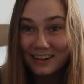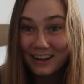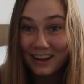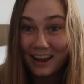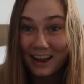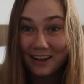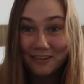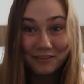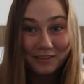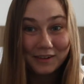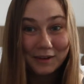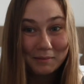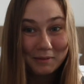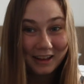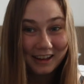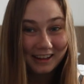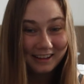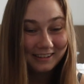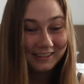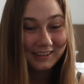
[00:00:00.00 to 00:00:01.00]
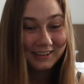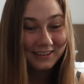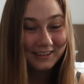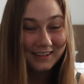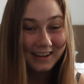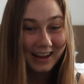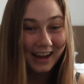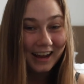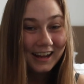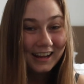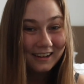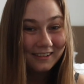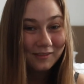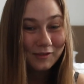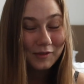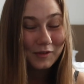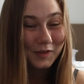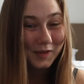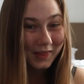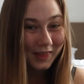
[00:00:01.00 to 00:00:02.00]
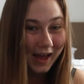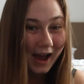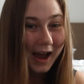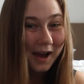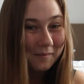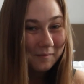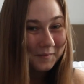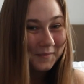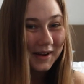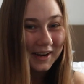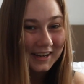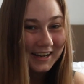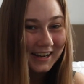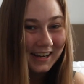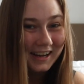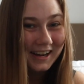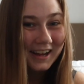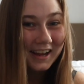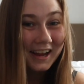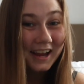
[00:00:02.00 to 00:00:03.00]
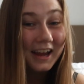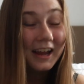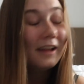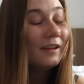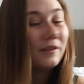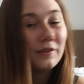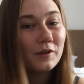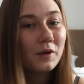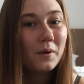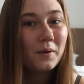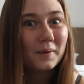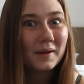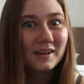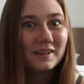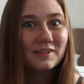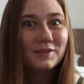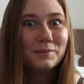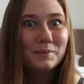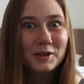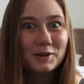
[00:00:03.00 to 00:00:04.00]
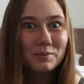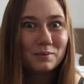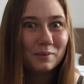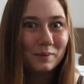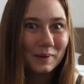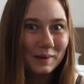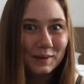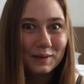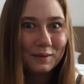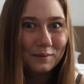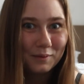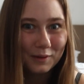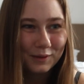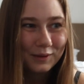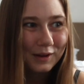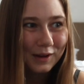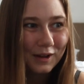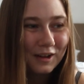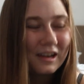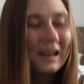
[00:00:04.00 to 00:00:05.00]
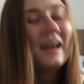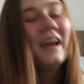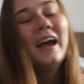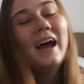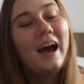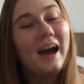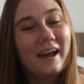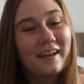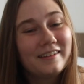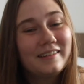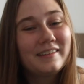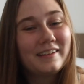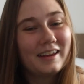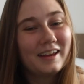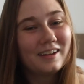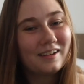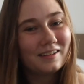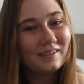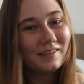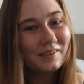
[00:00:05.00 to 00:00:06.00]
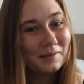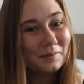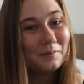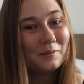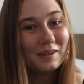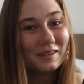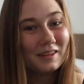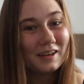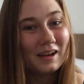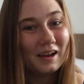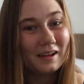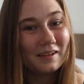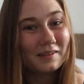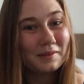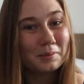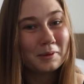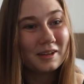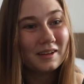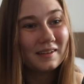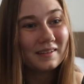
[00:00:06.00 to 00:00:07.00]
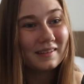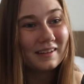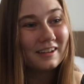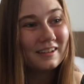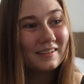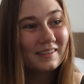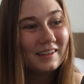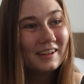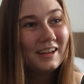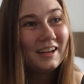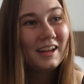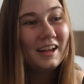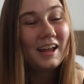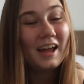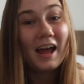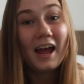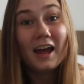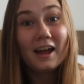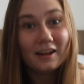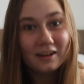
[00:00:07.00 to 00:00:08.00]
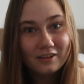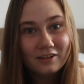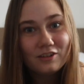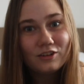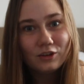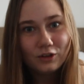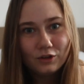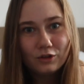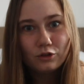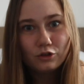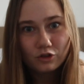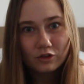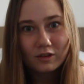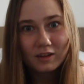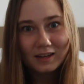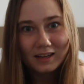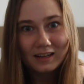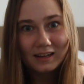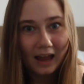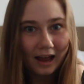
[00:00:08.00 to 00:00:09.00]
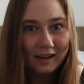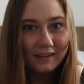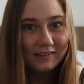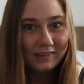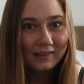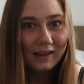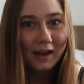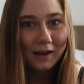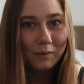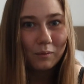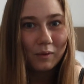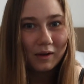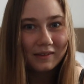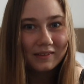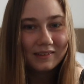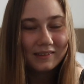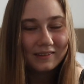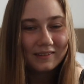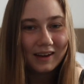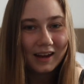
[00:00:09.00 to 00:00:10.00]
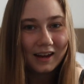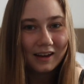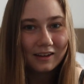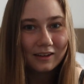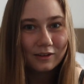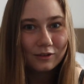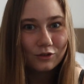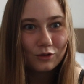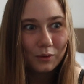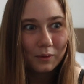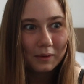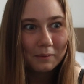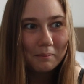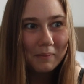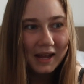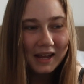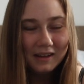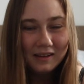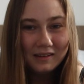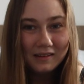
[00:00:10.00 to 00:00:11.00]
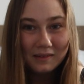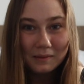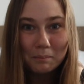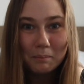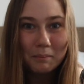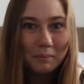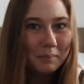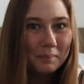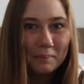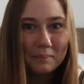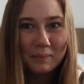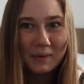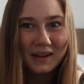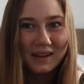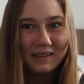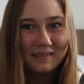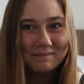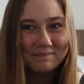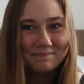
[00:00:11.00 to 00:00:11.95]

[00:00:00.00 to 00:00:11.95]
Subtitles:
every place you get for that money is going to be really good. I stayed in some really nice places, and usually, yes, I was staying in dorm beds, but